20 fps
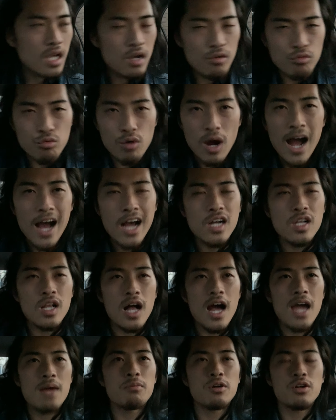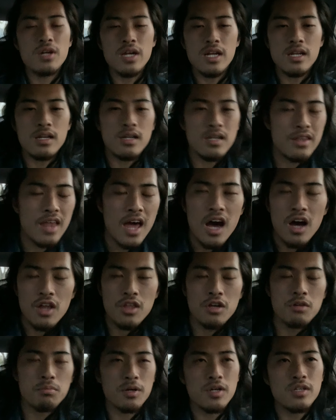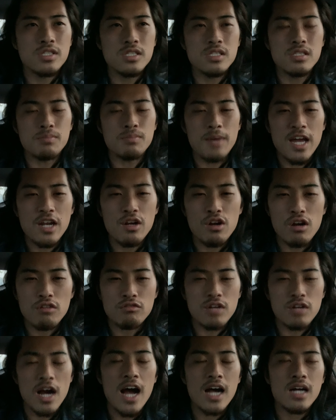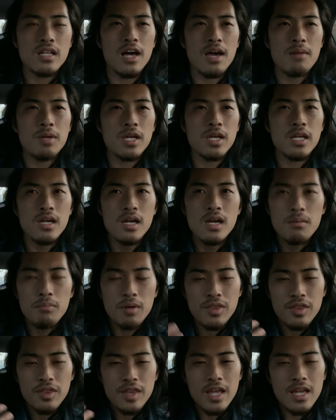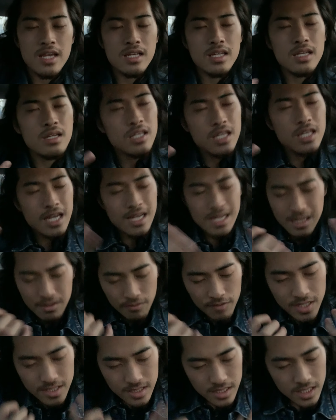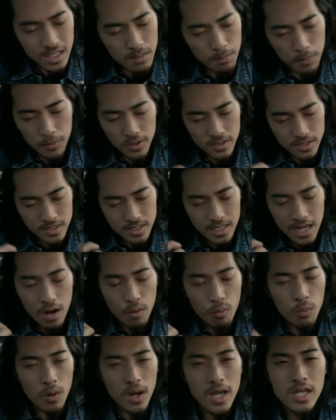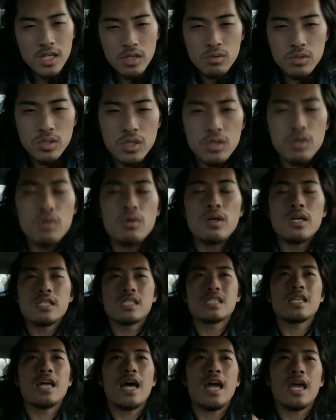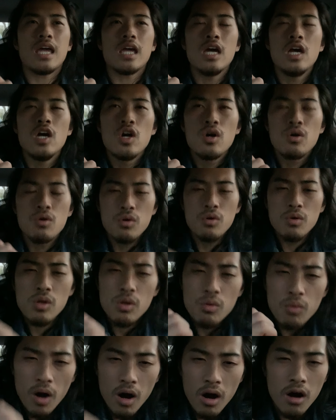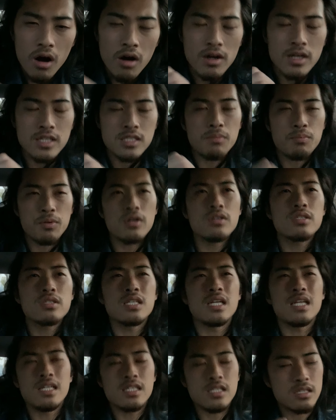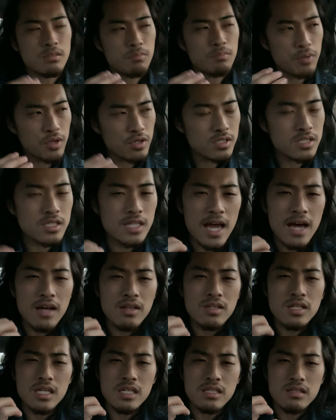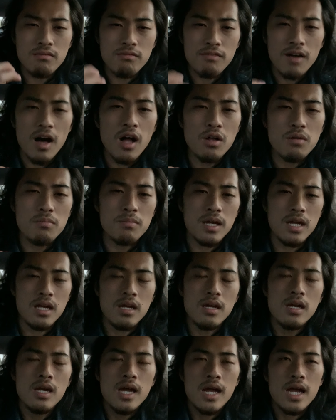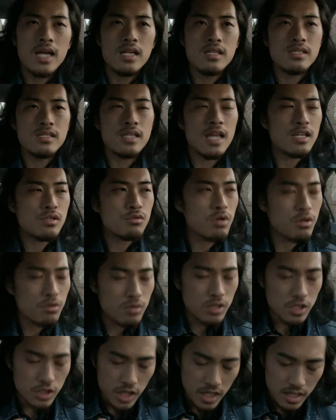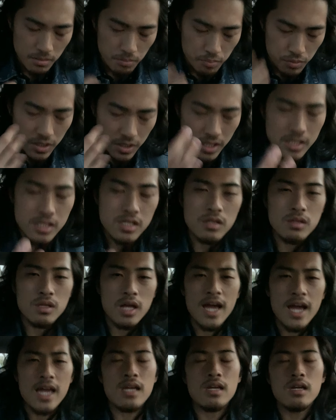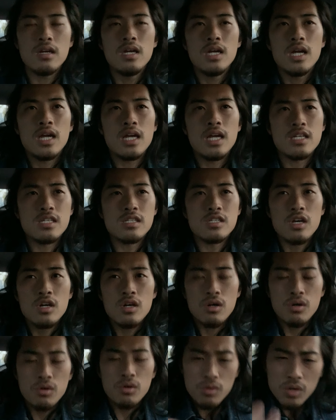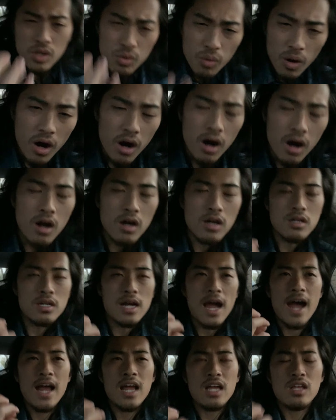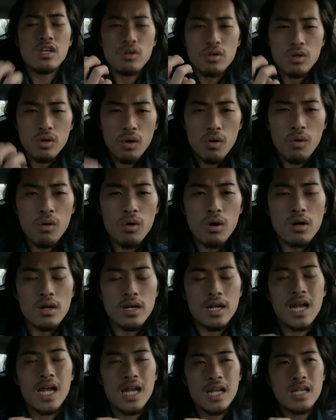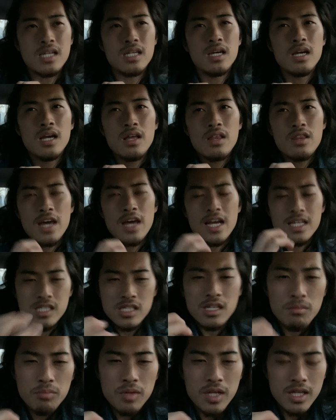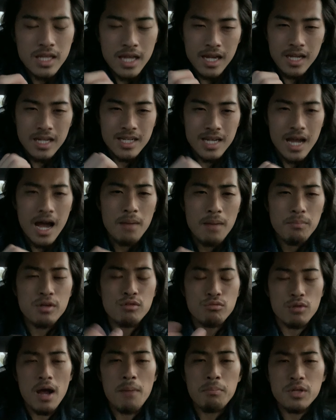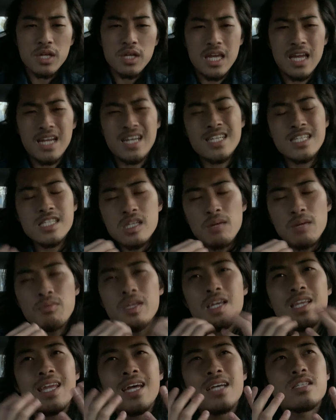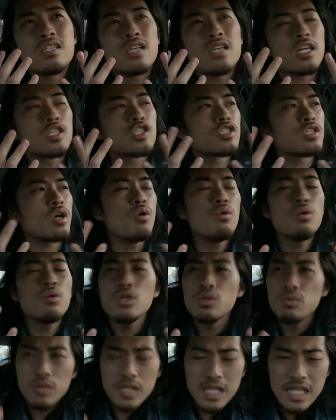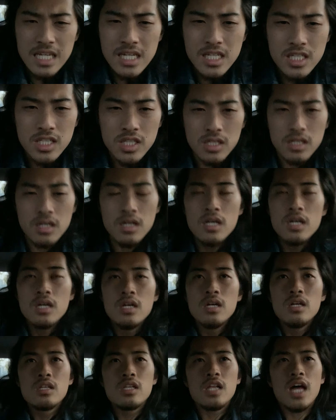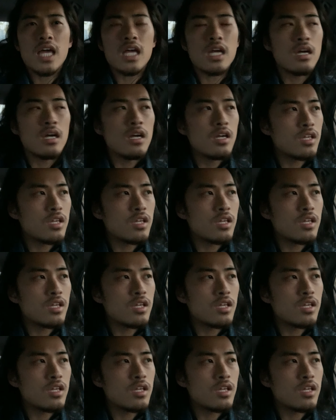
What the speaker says: rock climber and that other person's better at rock climbing. But get even deeper. It's not what you do. It's like who you are as a person. It's personality development. And that's what we're trying to bring to light, is who you are at your core. And that's something that cannot be replicated. It's something that is like so unique to like